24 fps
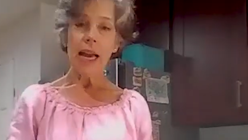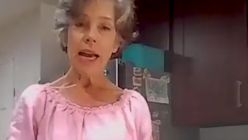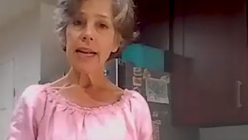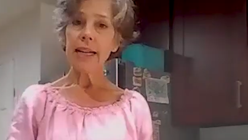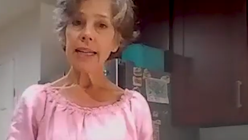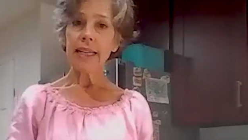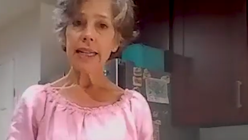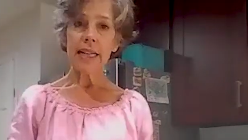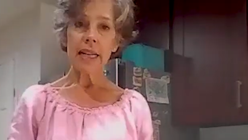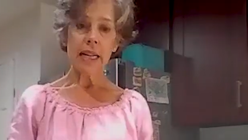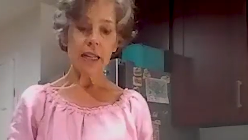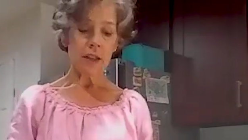
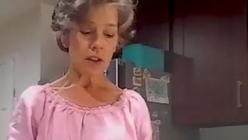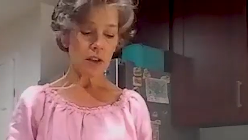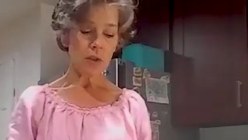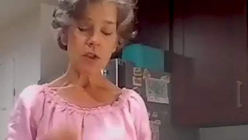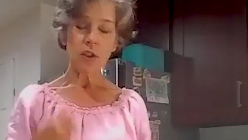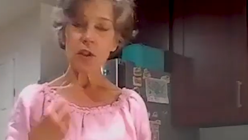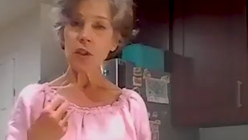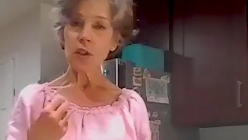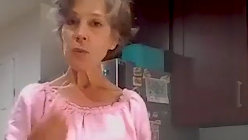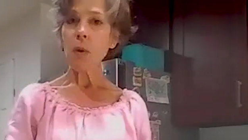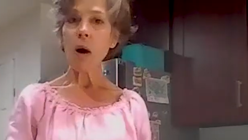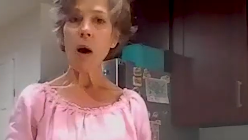And again, you
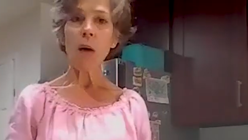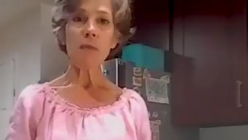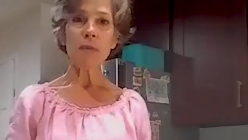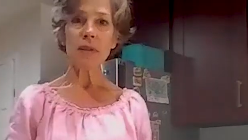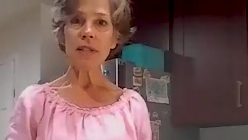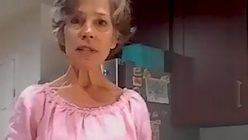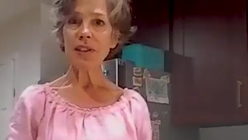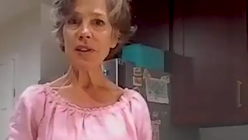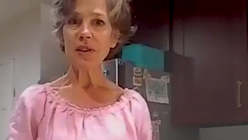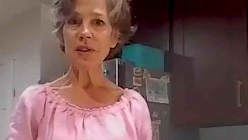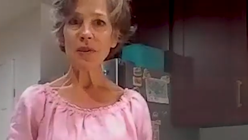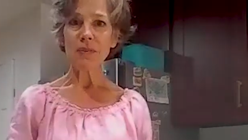can just pop
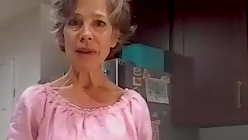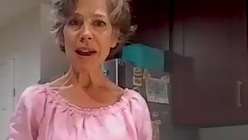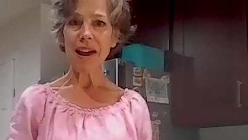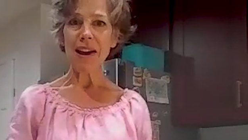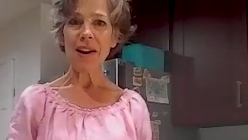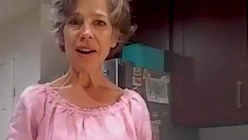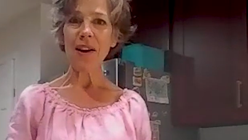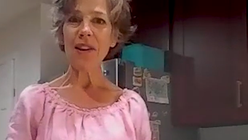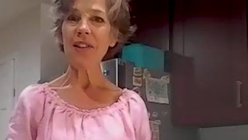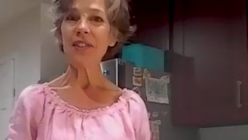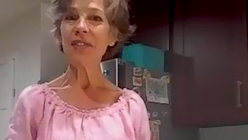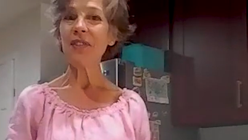these in your
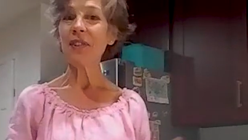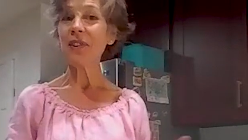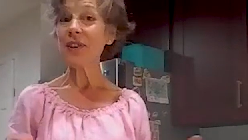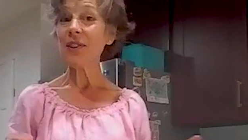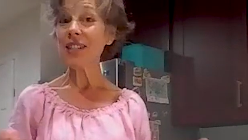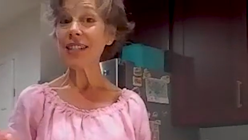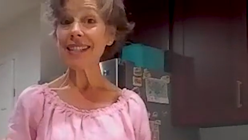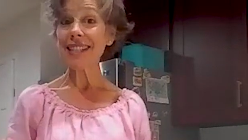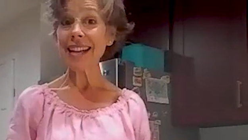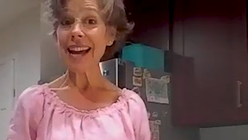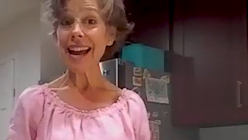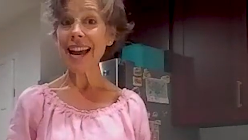mouth for
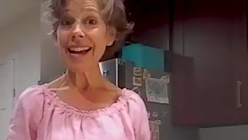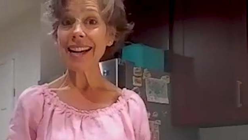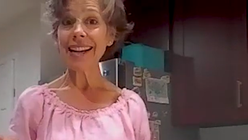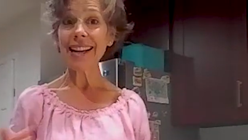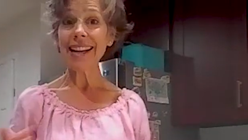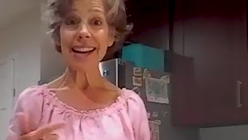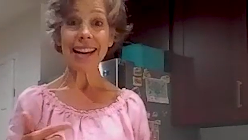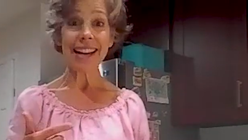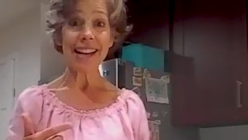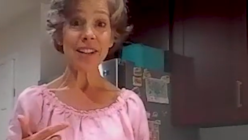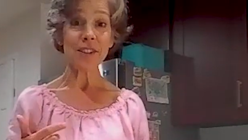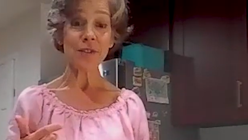a
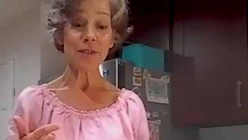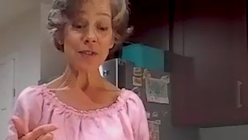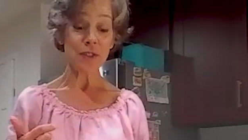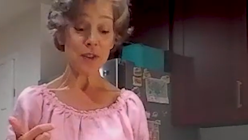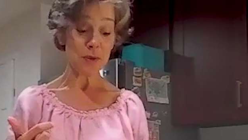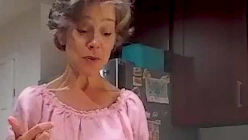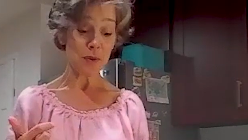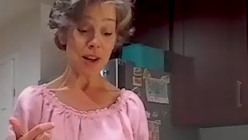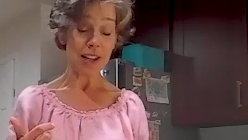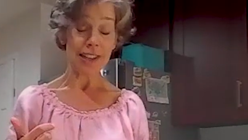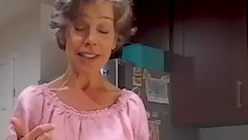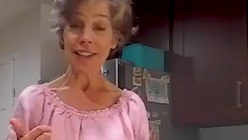snack. I ate a
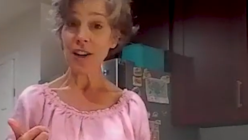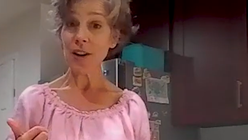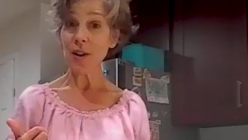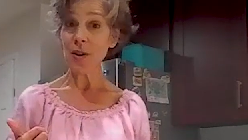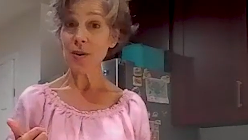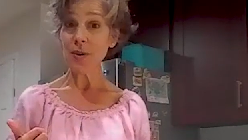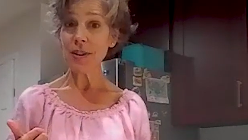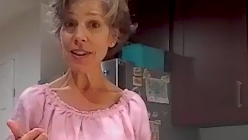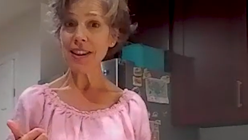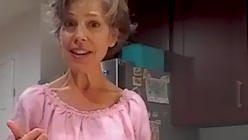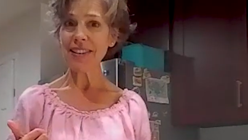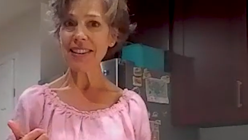few a while
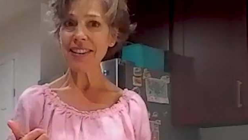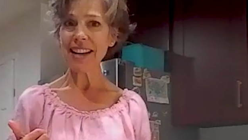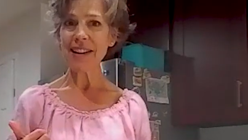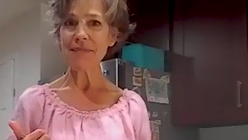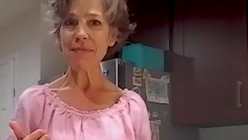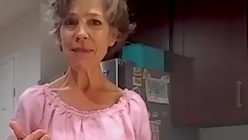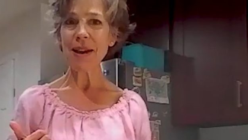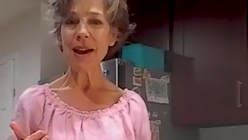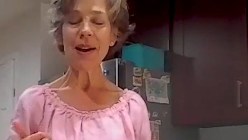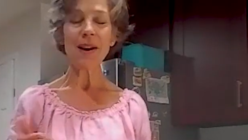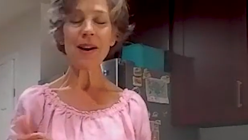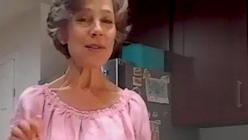ago when they
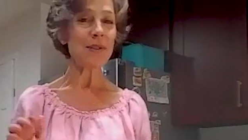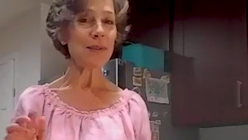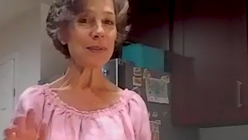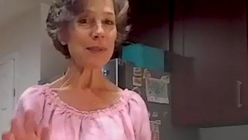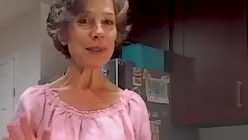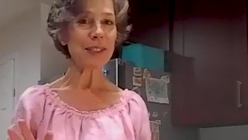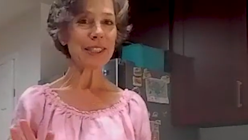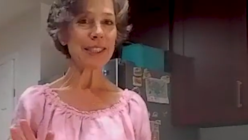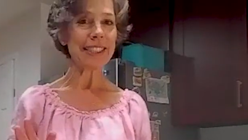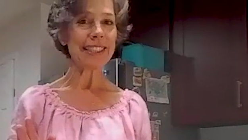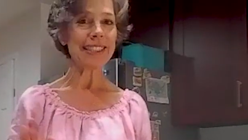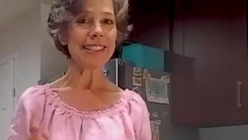came out. They're
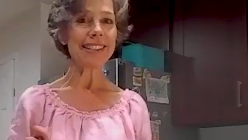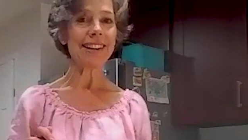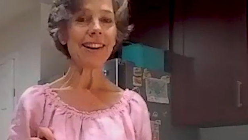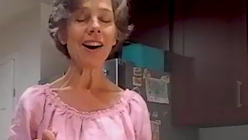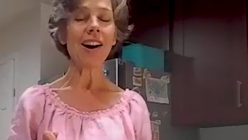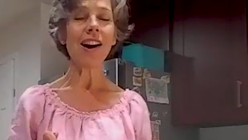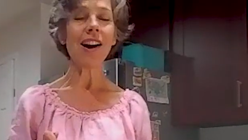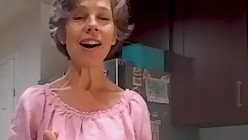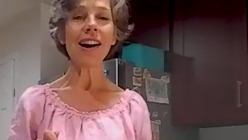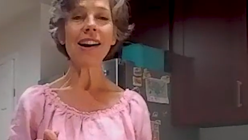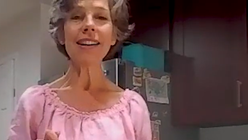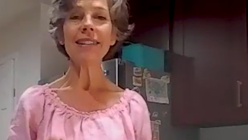really good
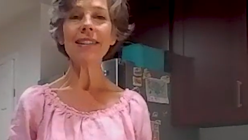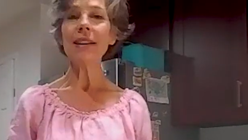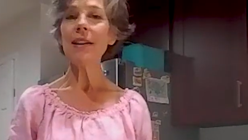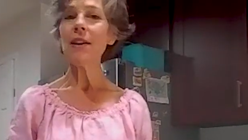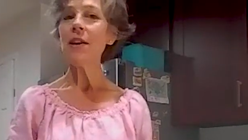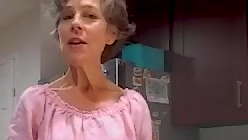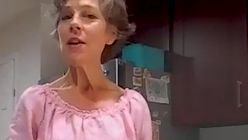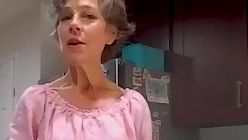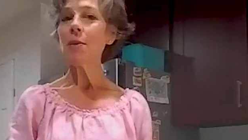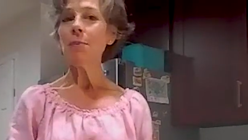hot.